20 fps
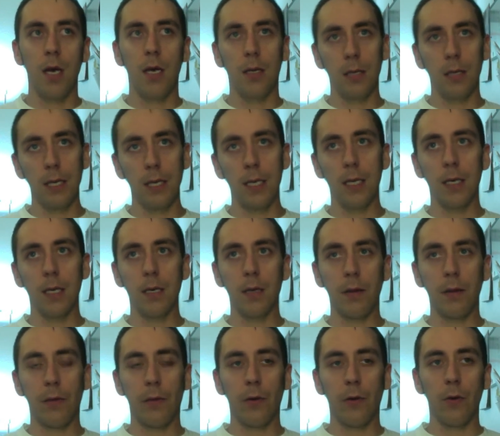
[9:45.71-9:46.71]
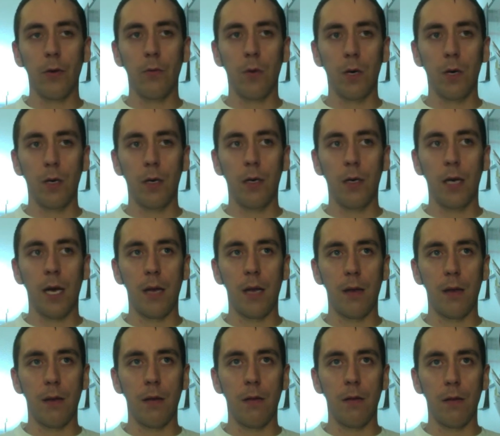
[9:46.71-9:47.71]
leading into the third one, and
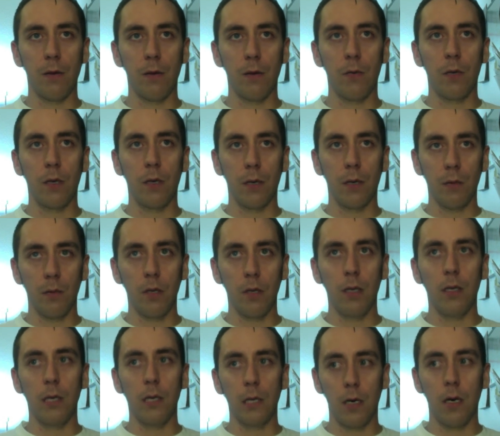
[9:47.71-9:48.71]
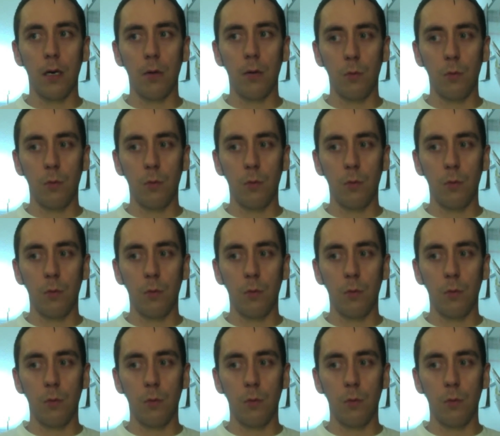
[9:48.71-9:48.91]
then the third one completely,